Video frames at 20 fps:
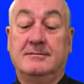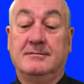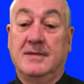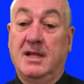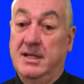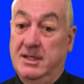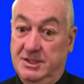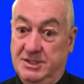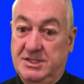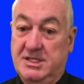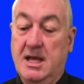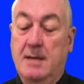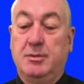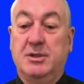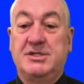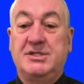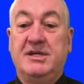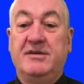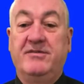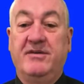and
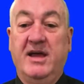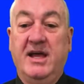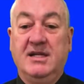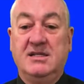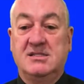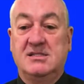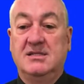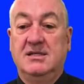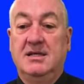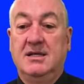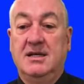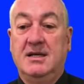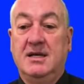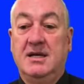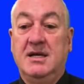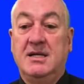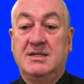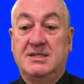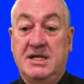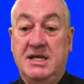establishing facts,
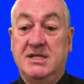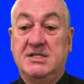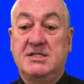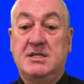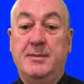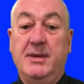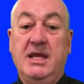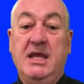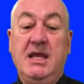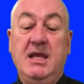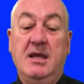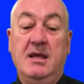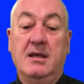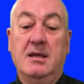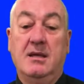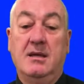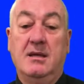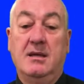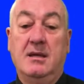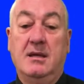testimony,
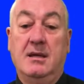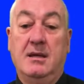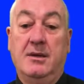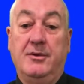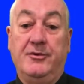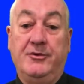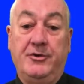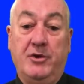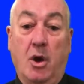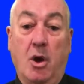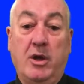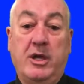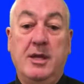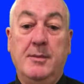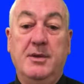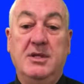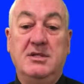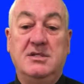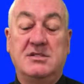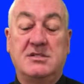
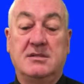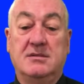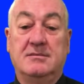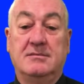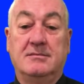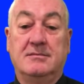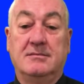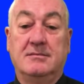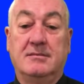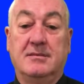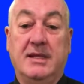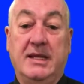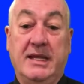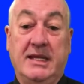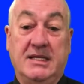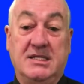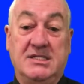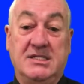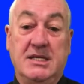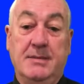documents,
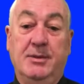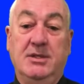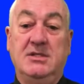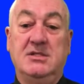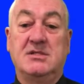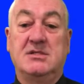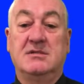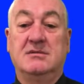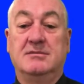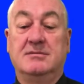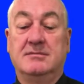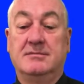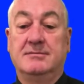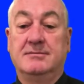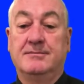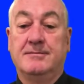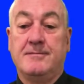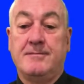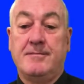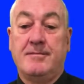exhibits,
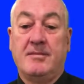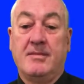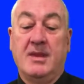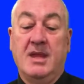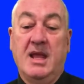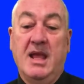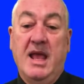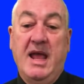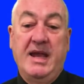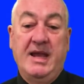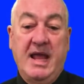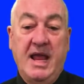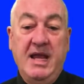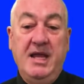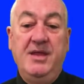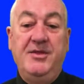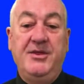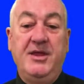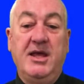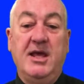and
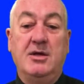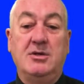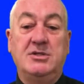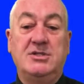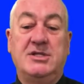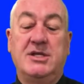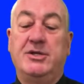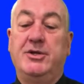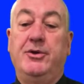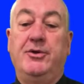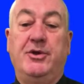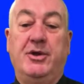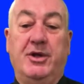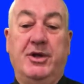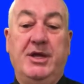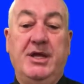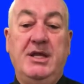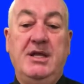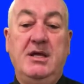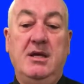anything else that you
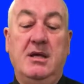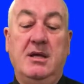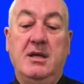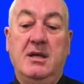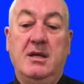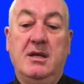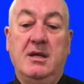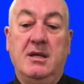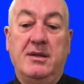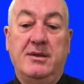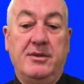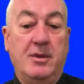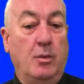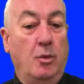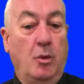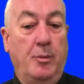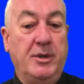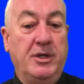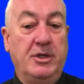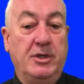need that
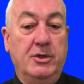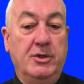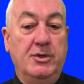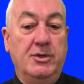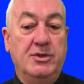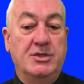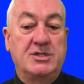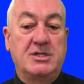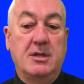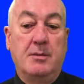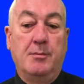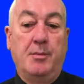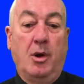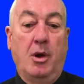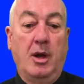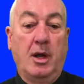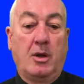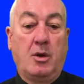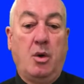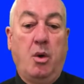will be used
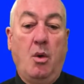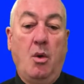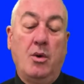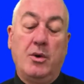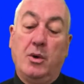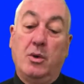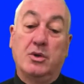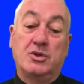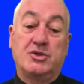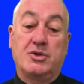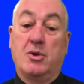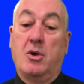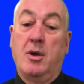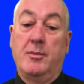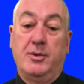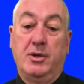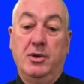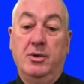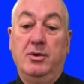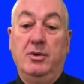by a court or
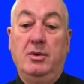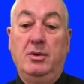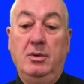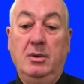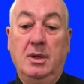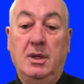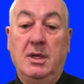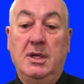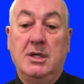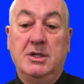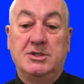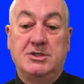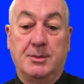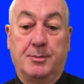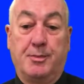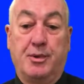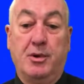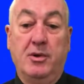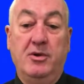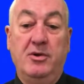tribunal to
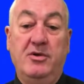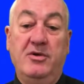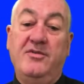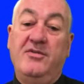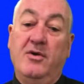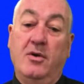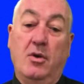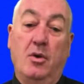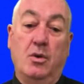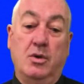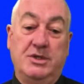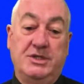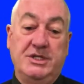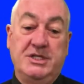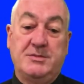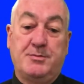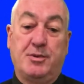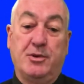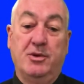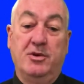prove or
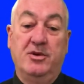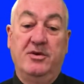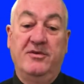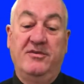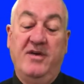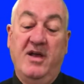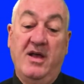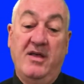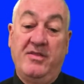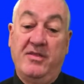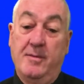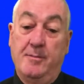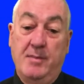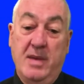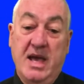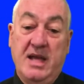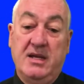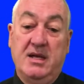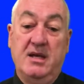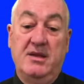disprove the
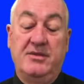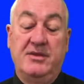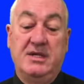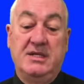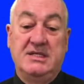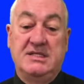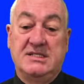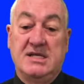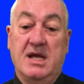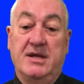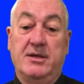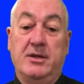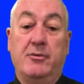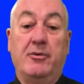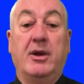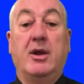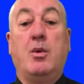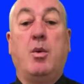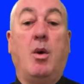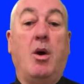matter that is under
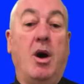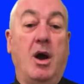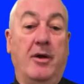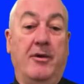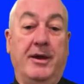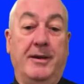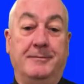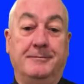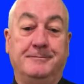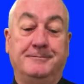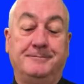inquiry.